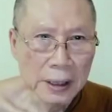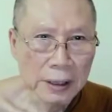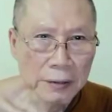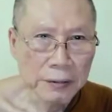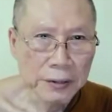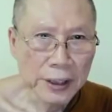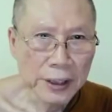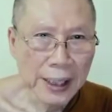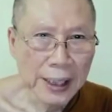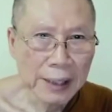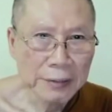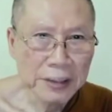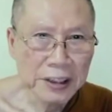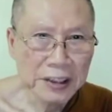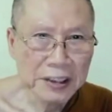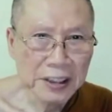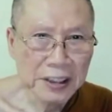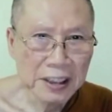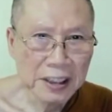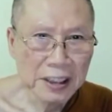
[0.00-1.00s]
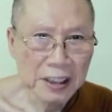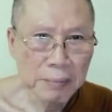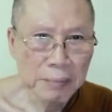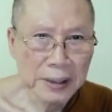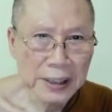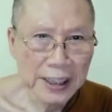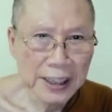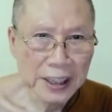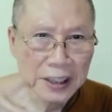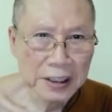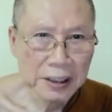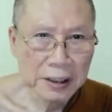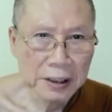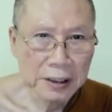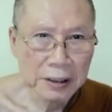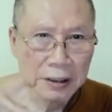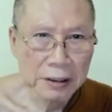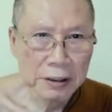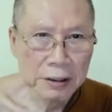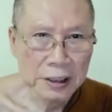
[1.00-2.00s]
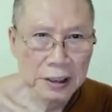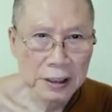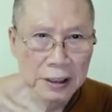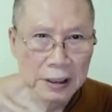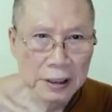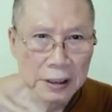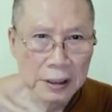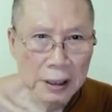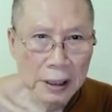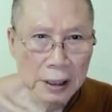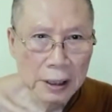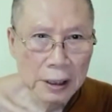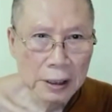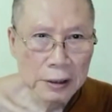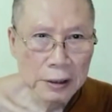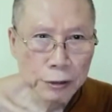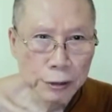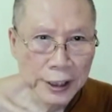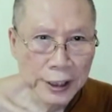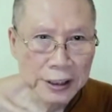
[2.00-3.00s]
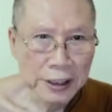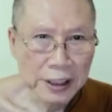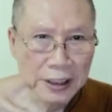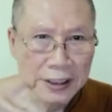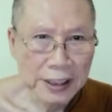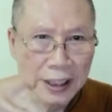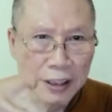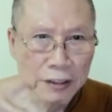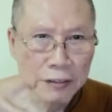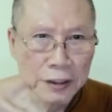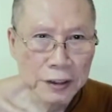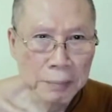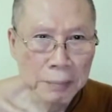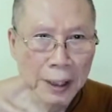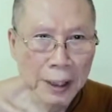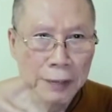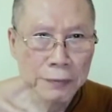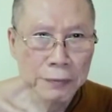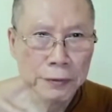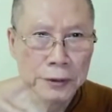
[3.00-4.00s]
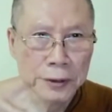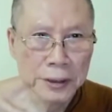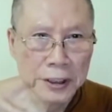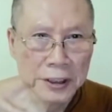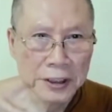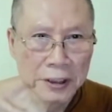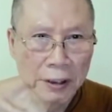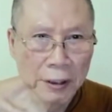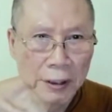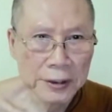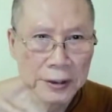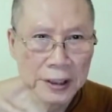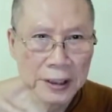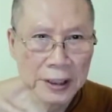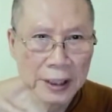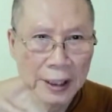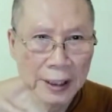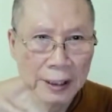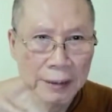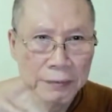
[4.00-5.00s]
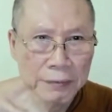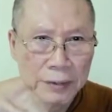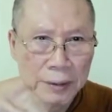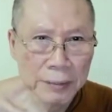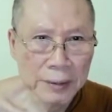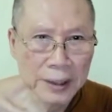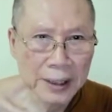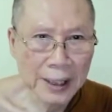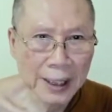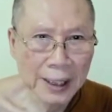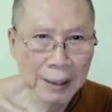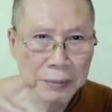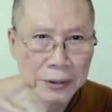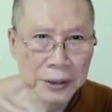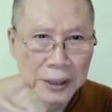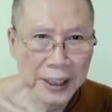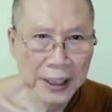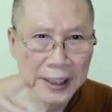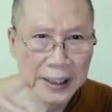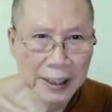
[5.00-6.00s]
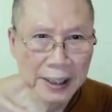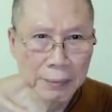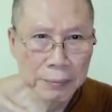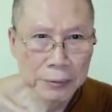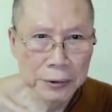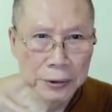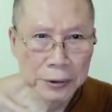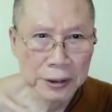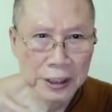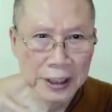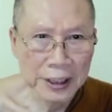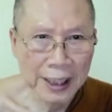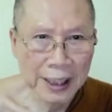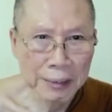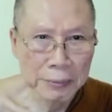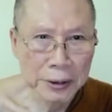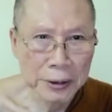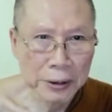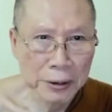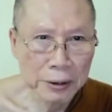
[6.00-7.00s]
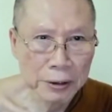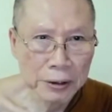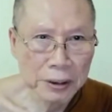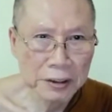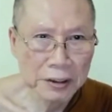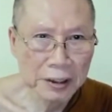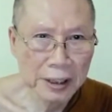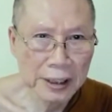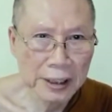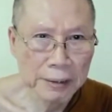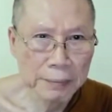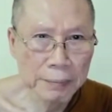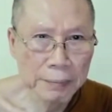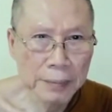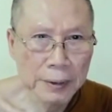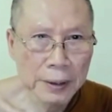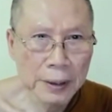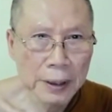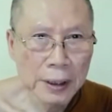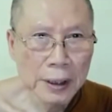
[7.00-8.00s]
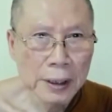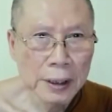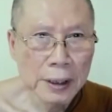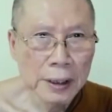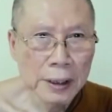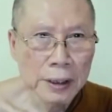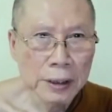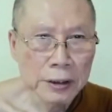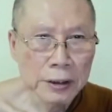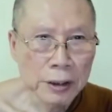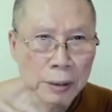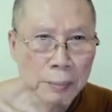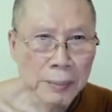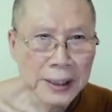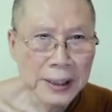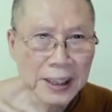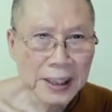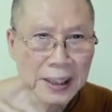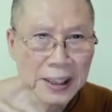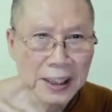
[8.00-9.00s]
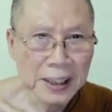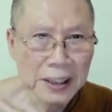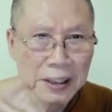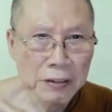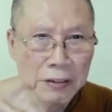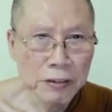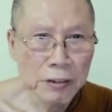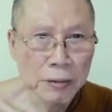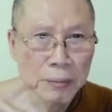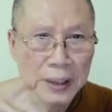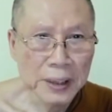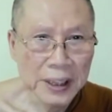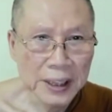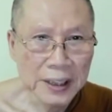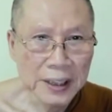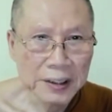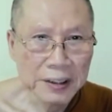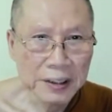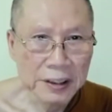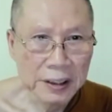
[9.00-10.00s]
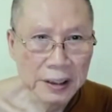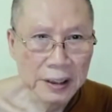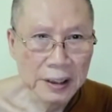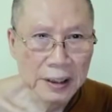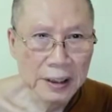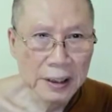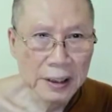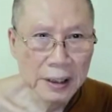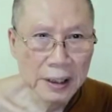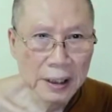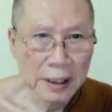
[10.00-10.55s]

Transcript: If you have this determination to train yourself in mindfulness all the time, from the time you get up to the time you go to sleep, your meditation will be easy